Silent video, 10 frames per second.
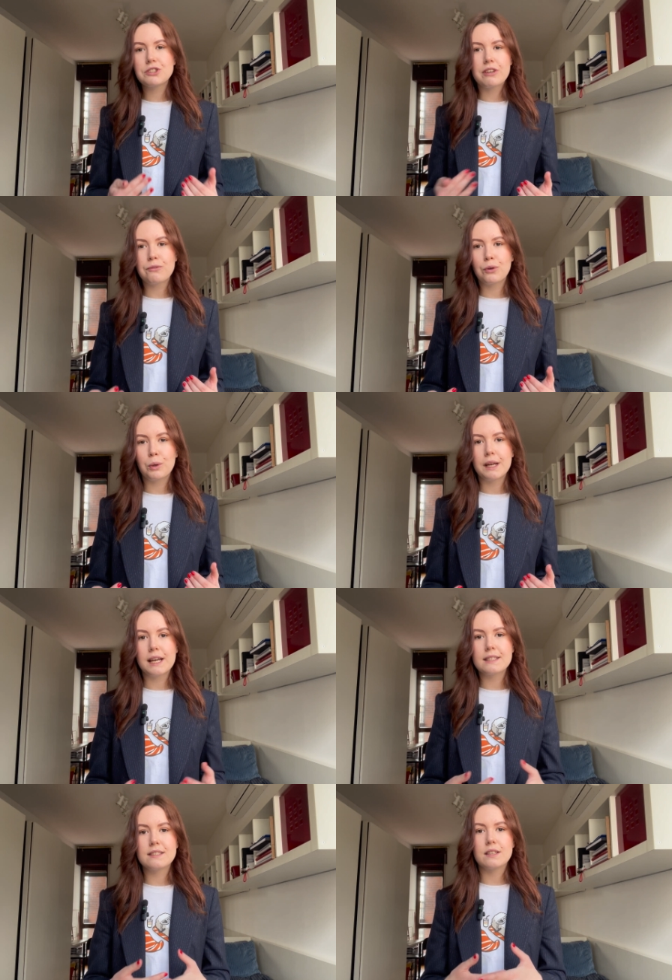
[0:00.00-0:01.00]

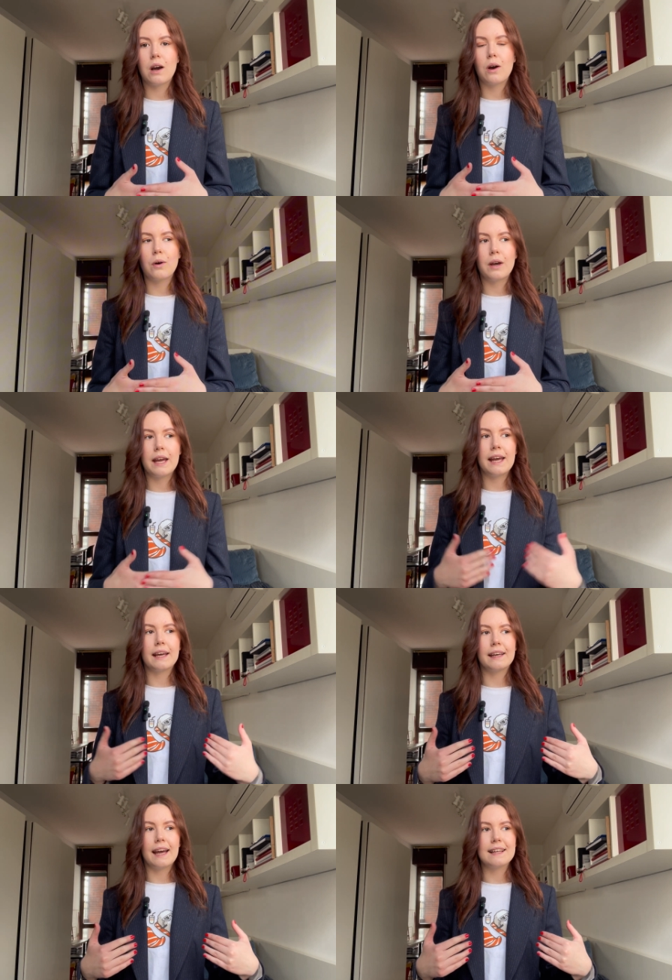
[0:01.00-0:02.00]
straightforward, so
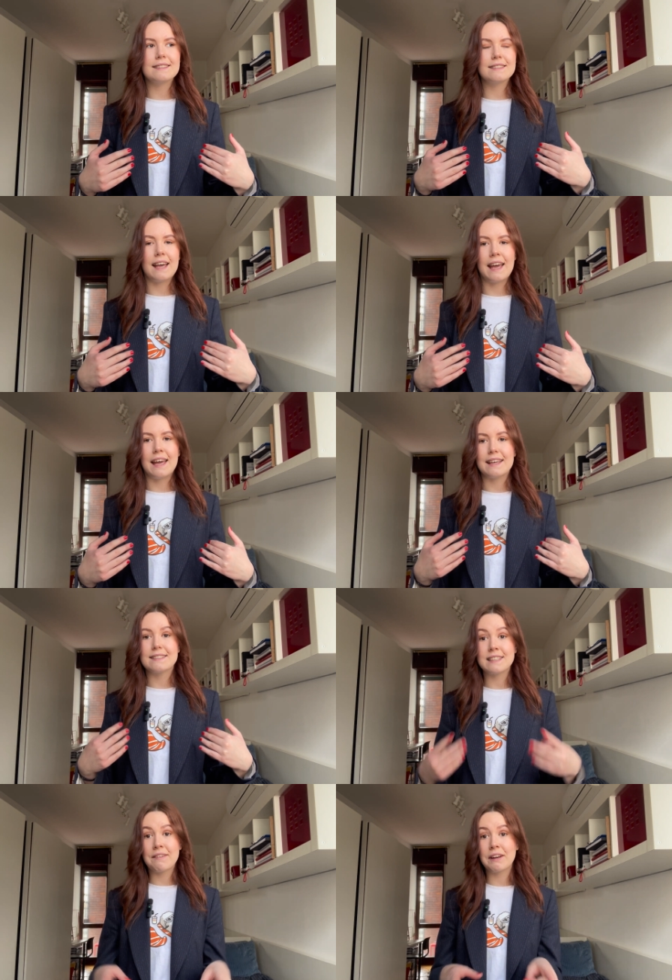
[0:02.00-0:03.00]
it gets a
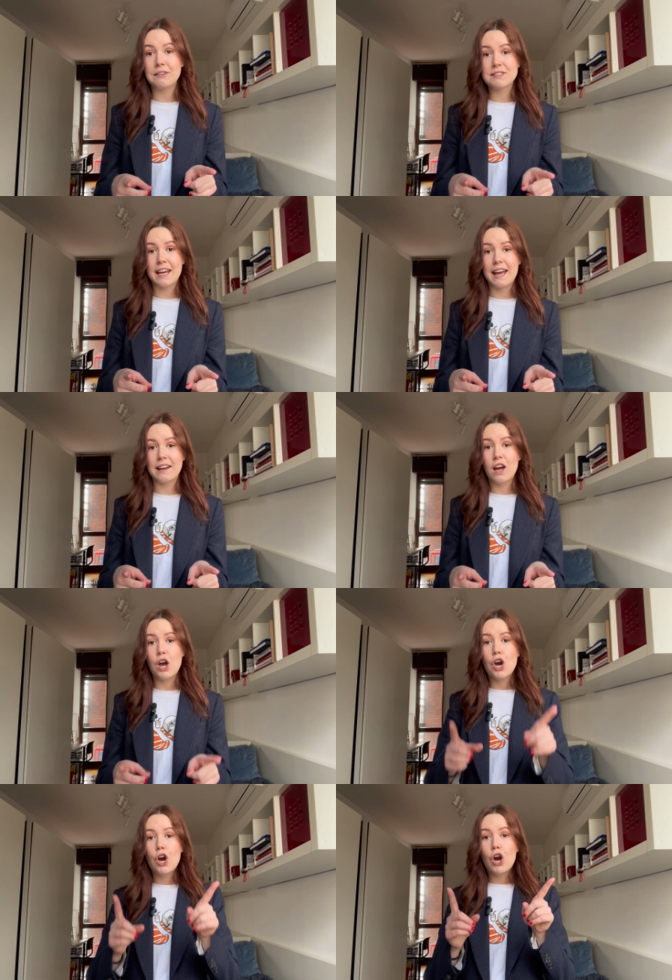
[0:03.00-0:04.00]
7 out of 10,
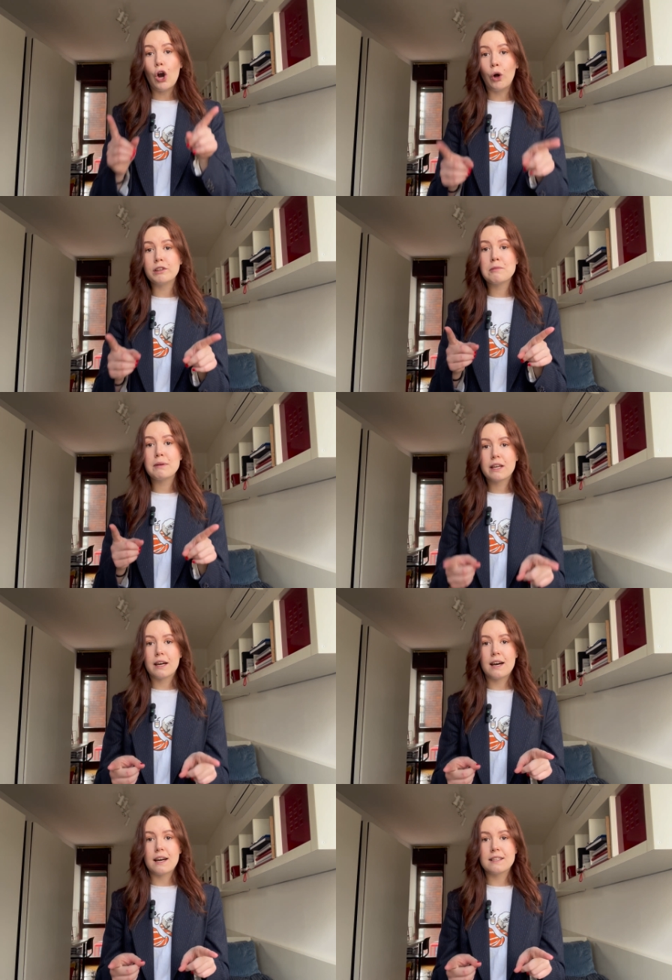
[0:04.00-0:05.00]
only
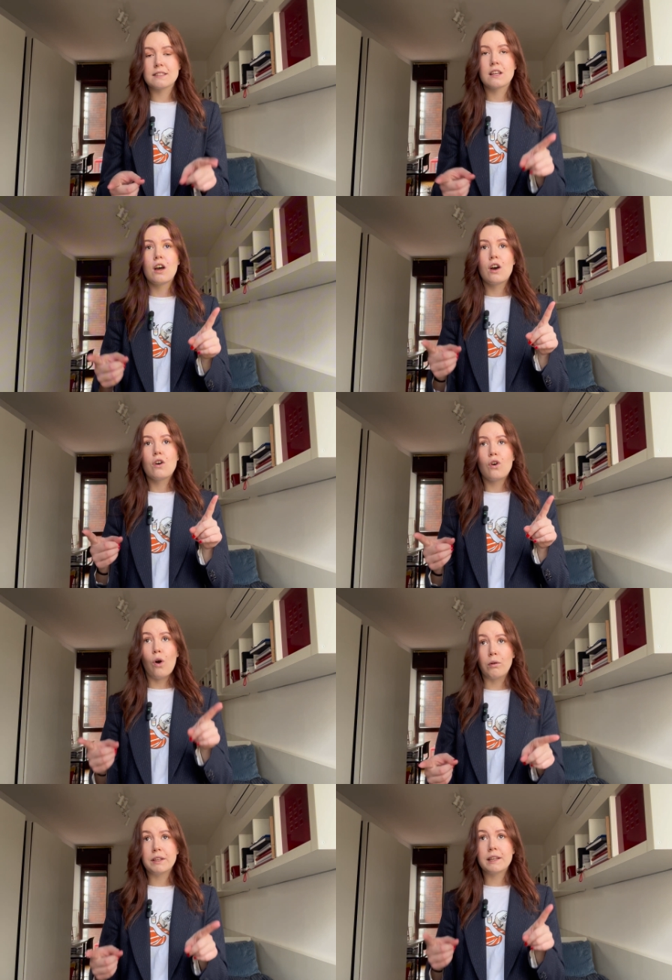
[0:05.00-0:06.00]
because
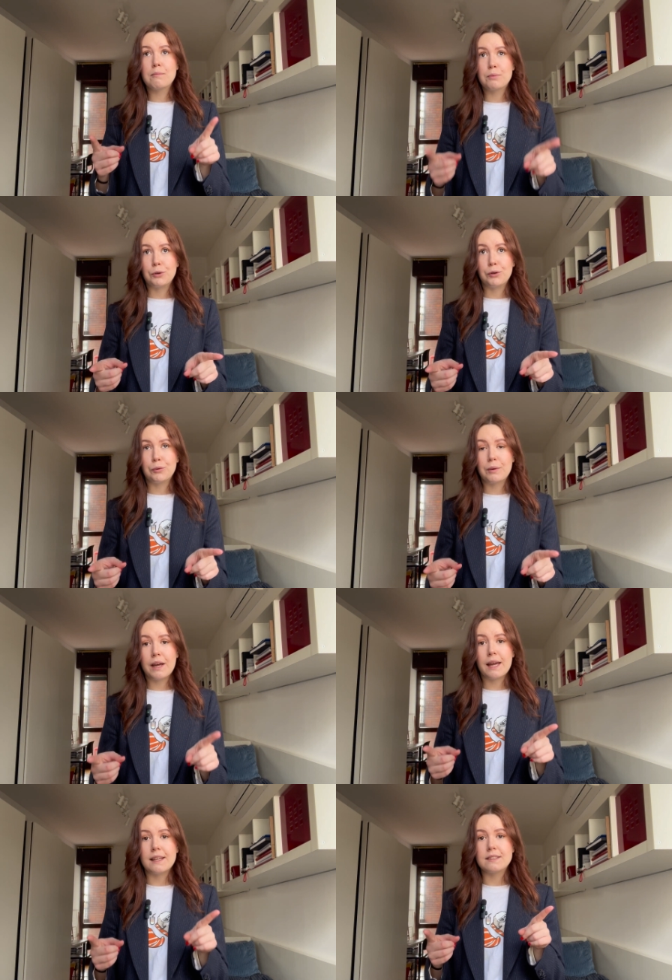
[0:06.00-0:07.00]
holding a boom
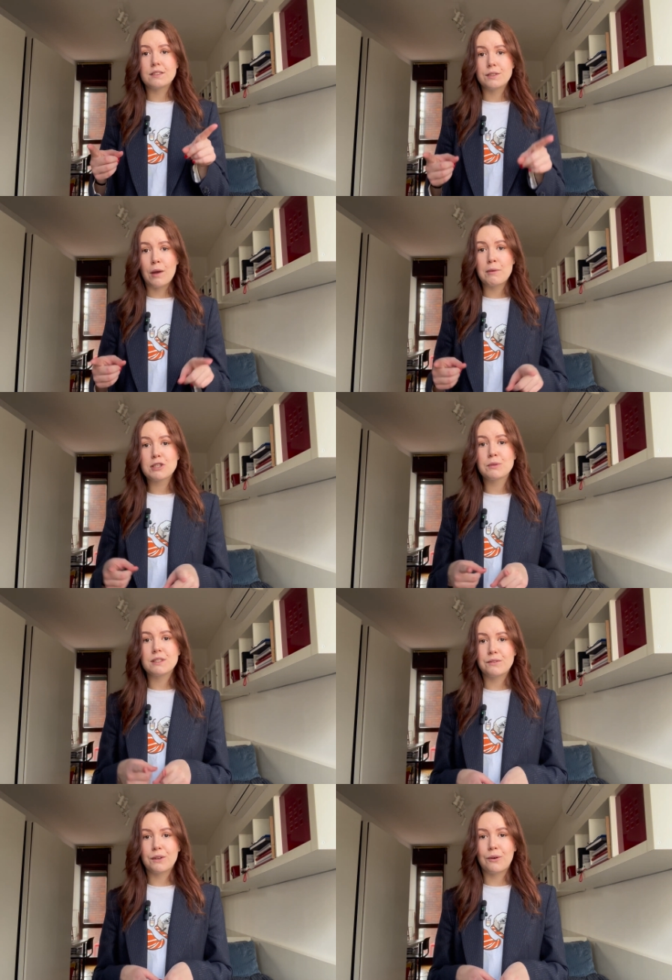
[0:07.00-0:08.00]
is so much more
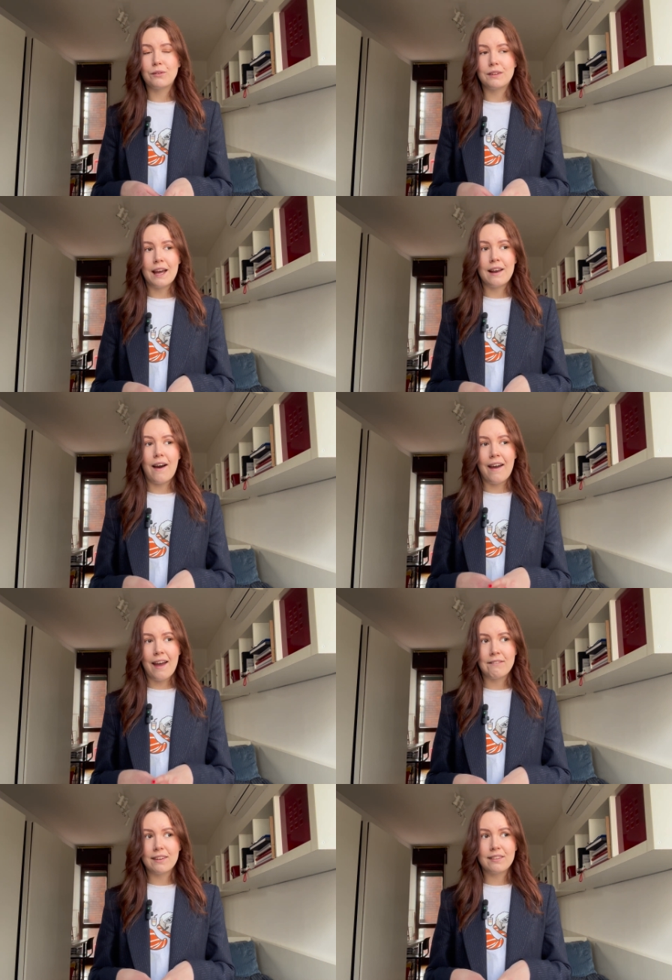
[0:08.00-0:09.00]
difficult than I
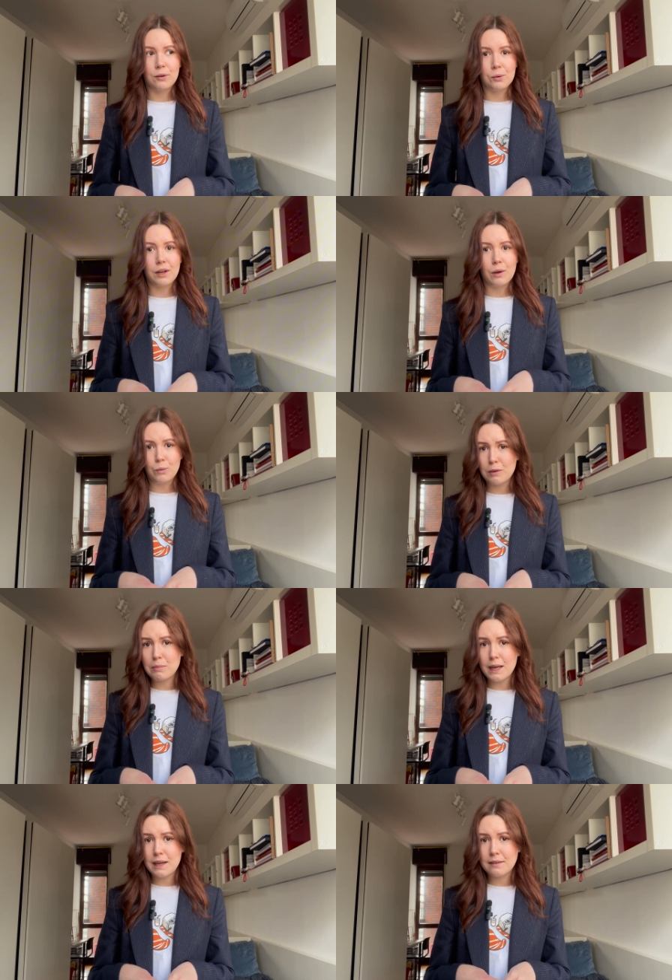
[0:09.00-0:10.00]
ever thought it would
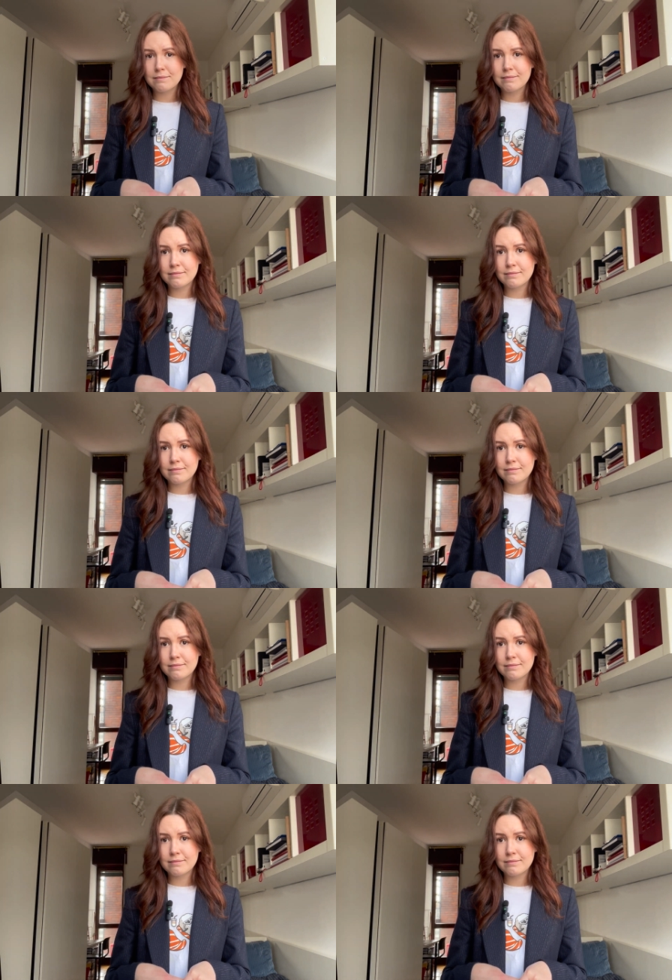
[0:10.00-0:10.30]
be.